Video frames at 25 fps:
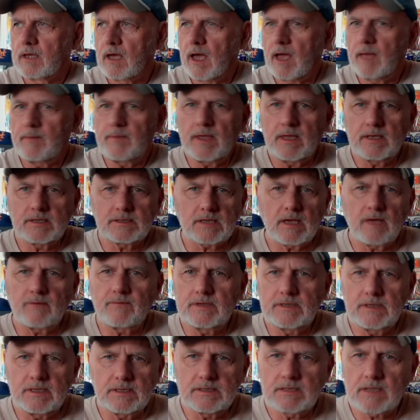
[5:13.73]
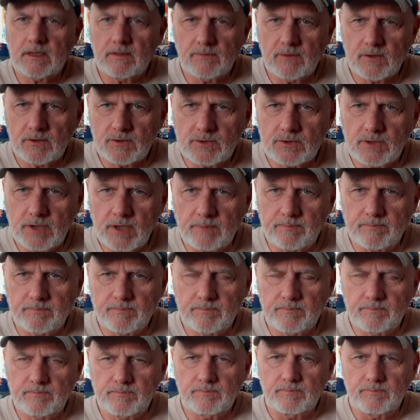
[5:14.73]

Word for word: I managed every detail of their trip.